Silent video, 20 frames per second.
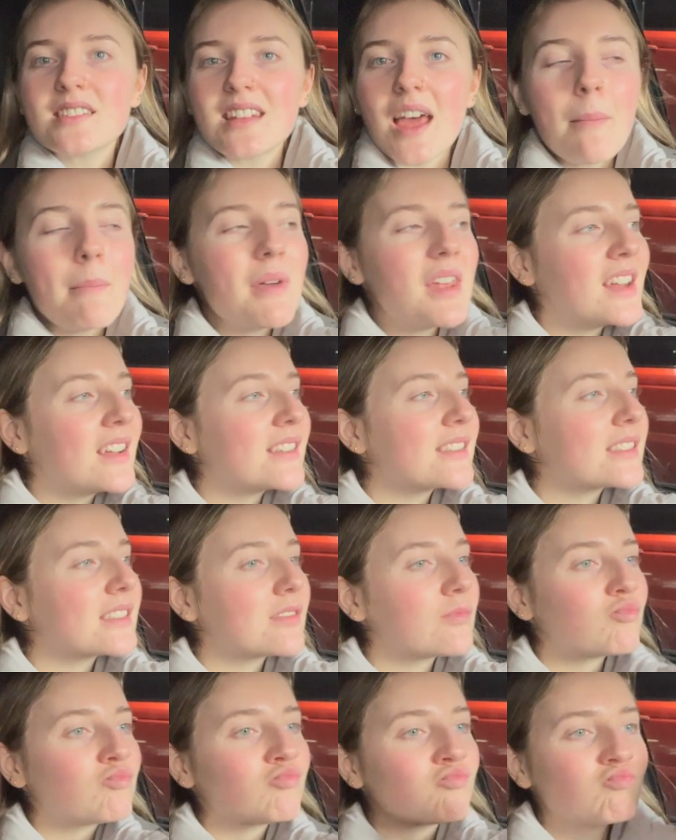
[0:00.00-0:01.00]
10 minutes,
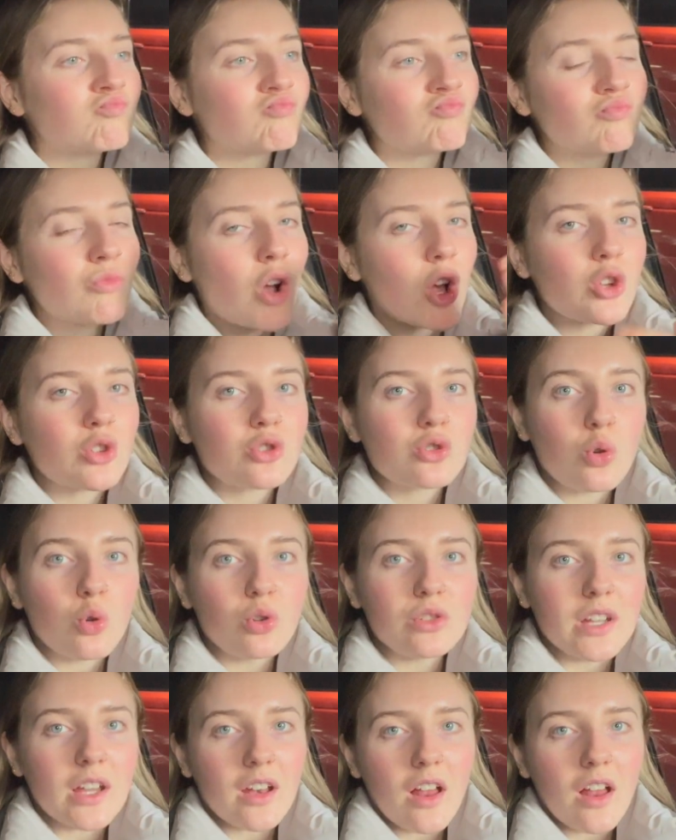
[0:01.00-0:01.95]
sorted.